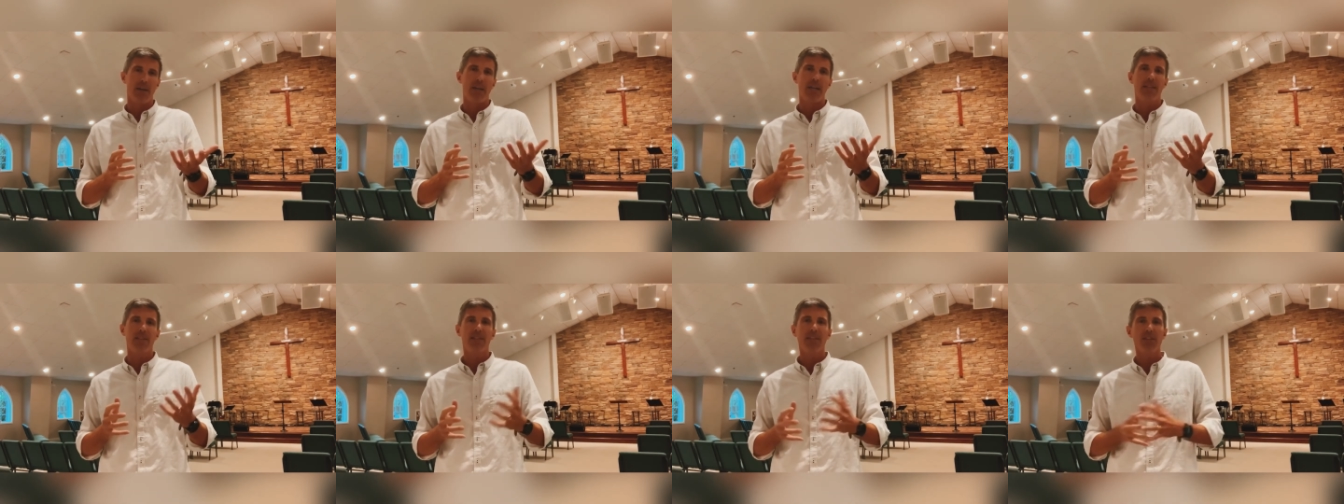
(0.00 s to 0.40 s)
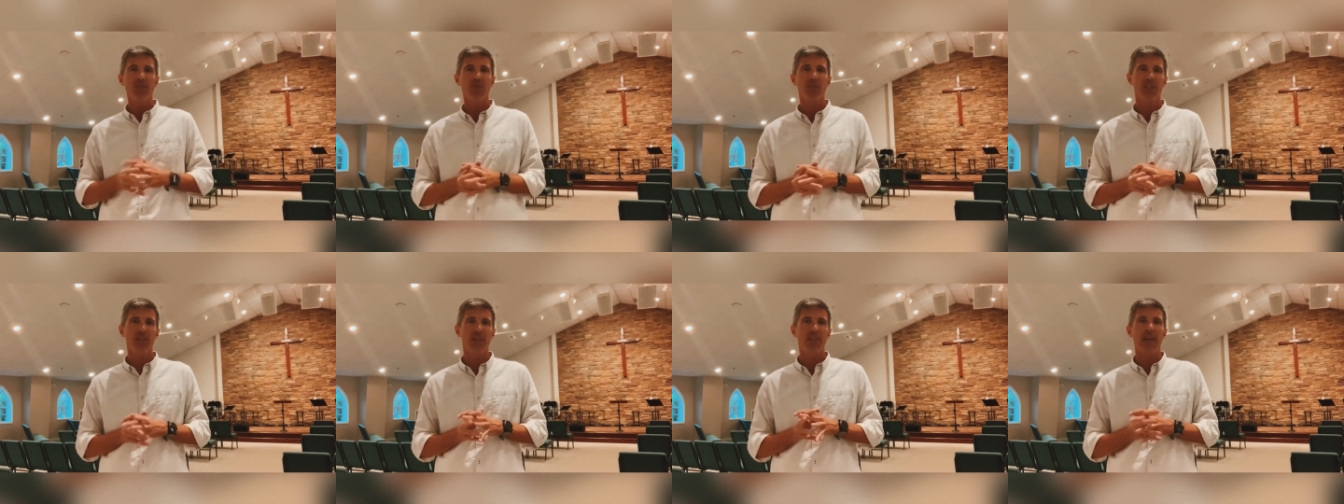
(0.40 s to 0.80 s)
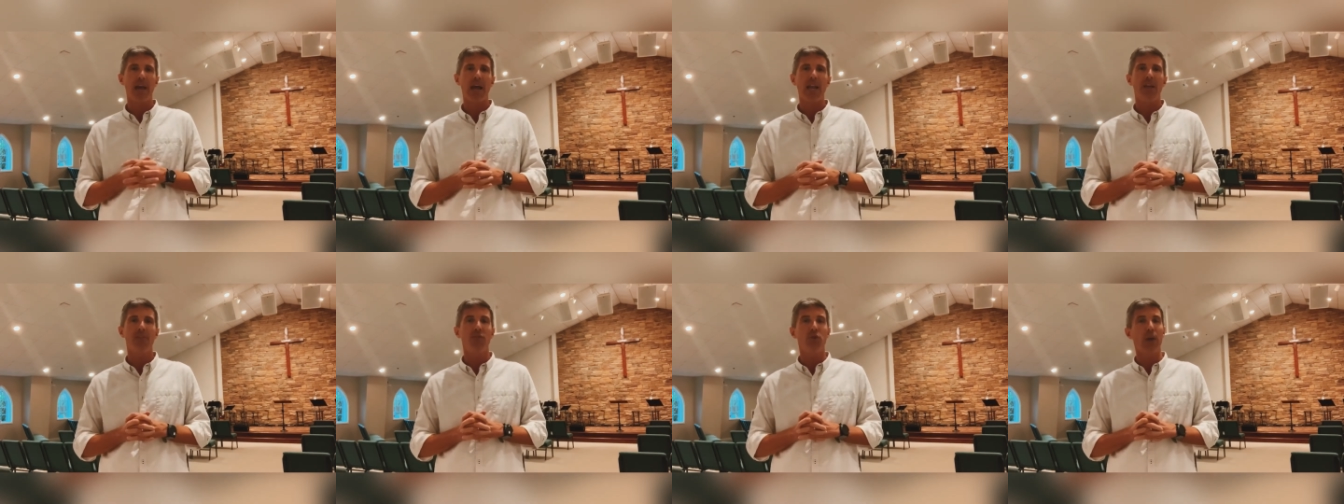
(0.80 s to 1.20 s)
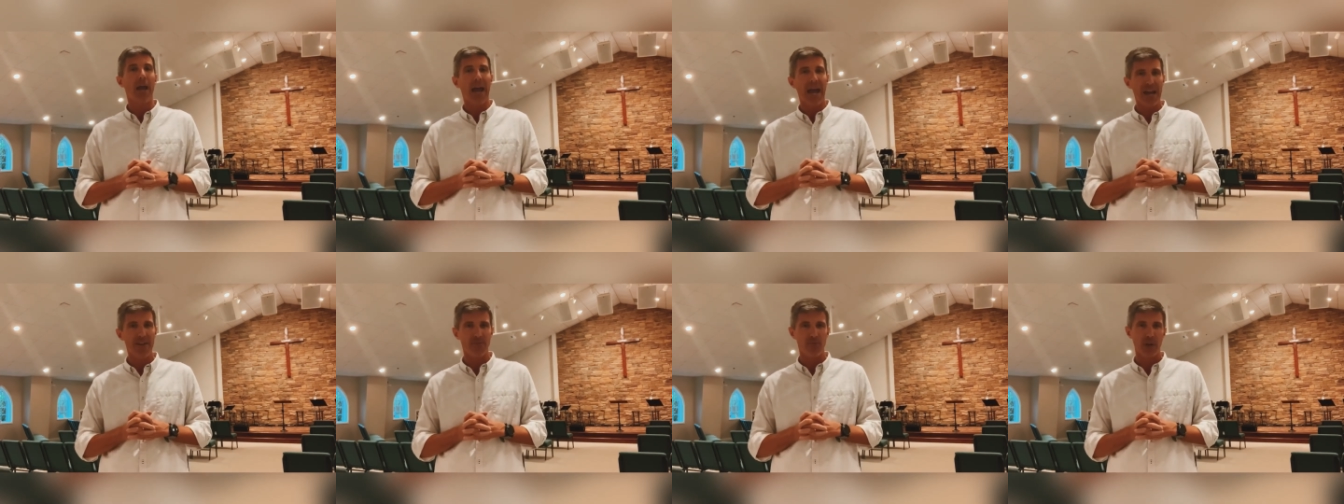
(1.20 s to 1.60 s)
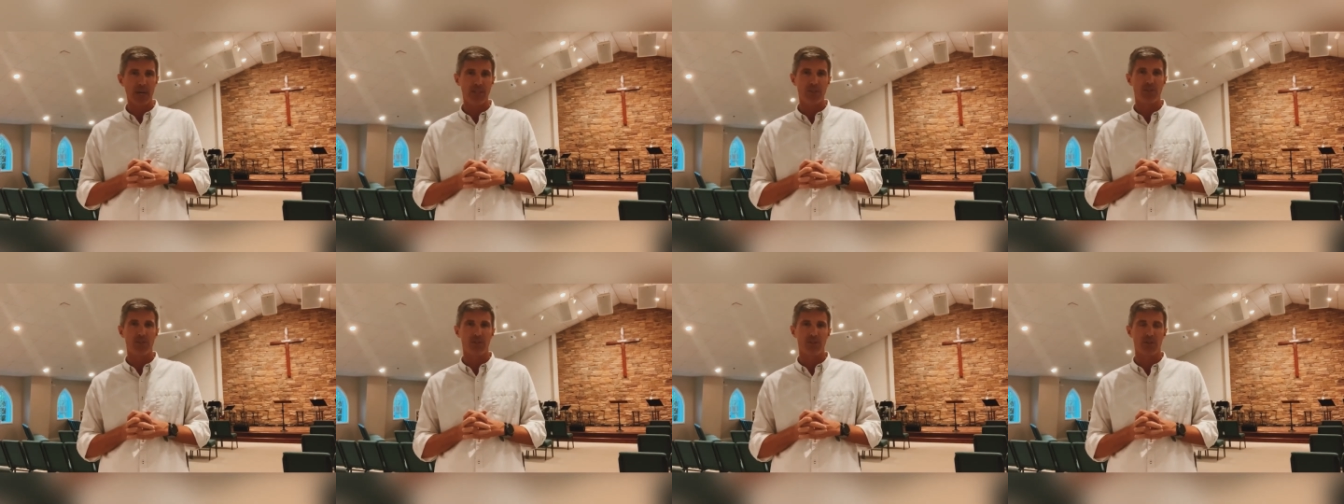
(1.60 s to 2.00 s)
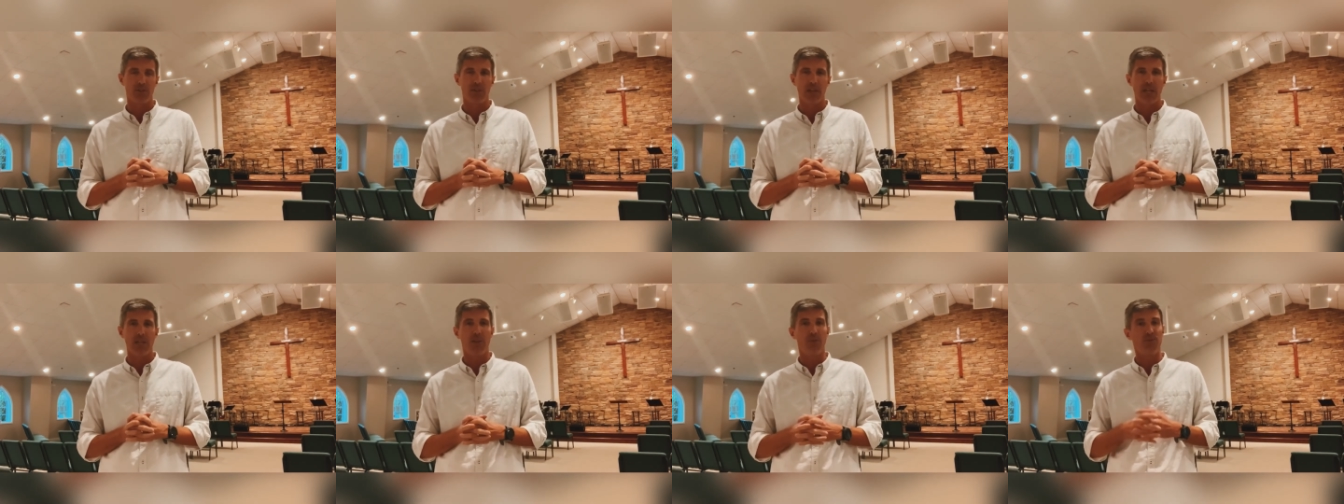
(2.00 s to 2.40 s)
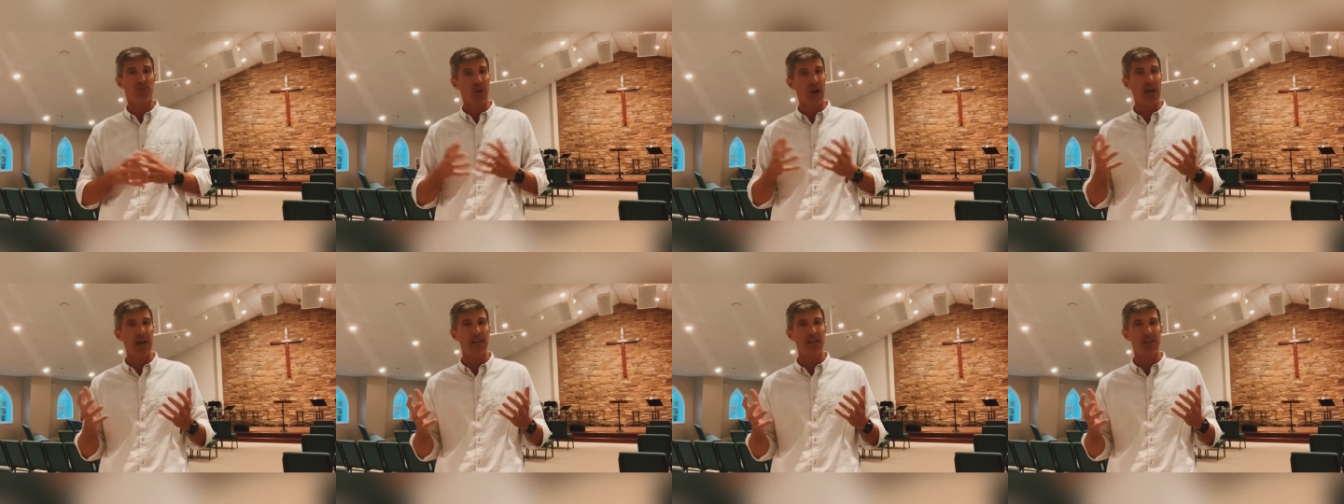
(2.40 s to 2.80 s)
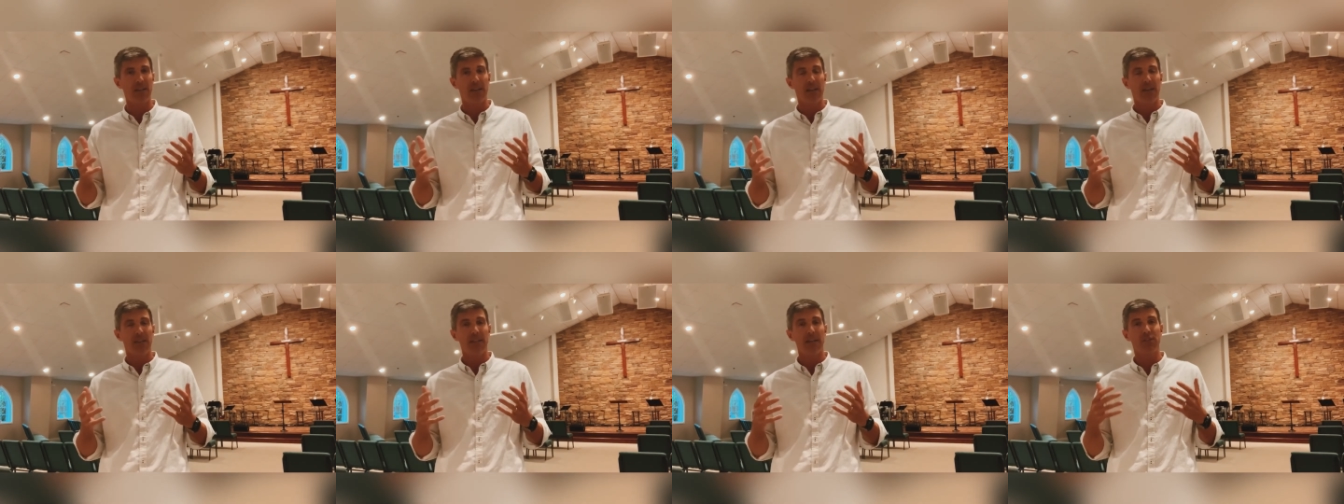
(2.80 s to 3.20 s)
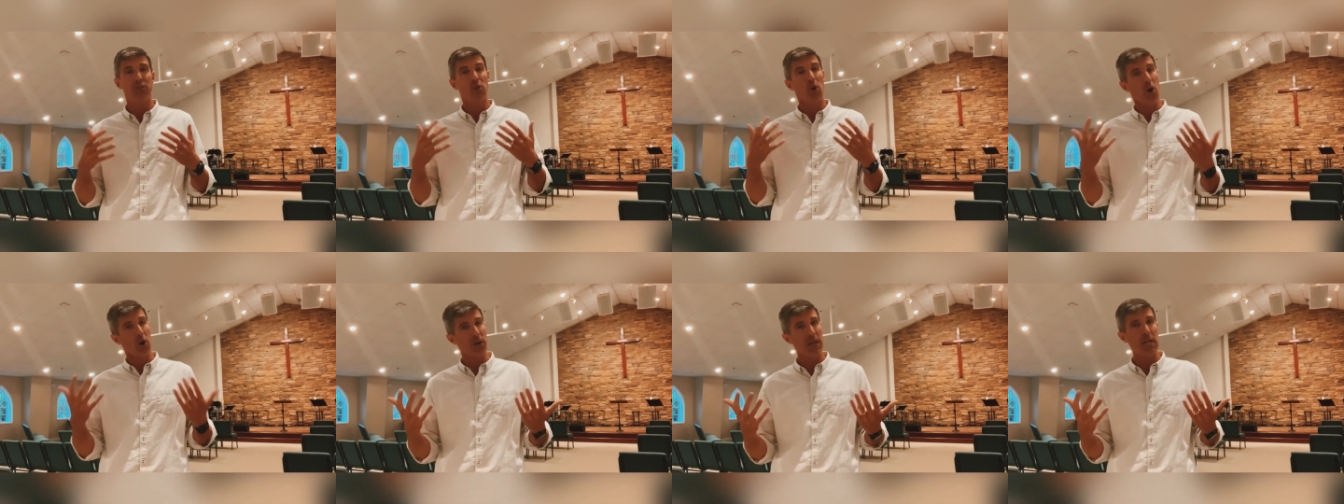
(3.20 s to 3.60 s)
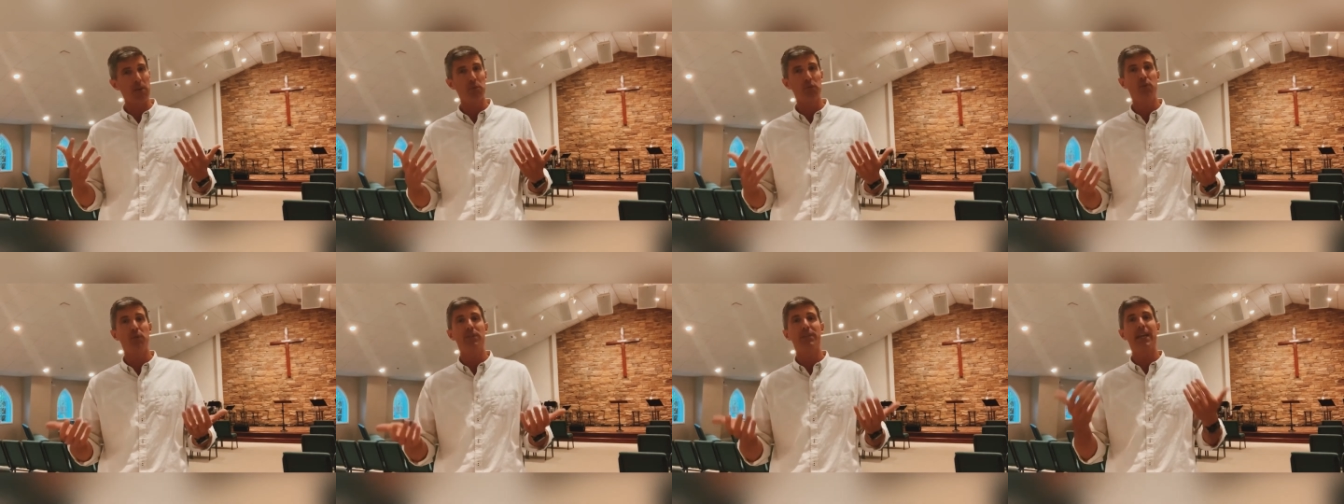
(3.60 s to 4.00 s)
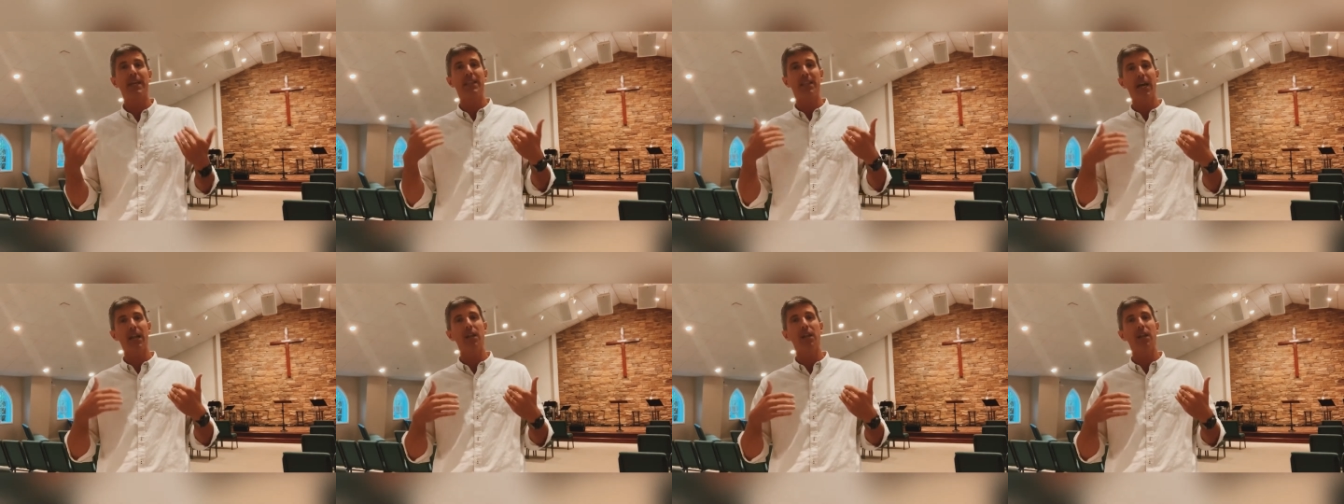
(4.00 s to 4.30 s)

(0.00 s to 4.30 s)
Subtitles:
In addition to that, if you have registered and you find that you aren't able to attend,